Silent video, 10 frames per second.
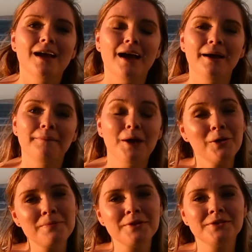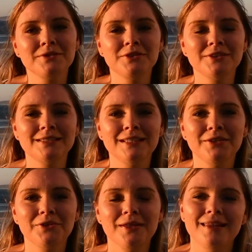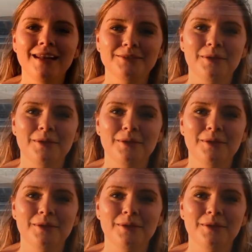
I hope to see you in the next one.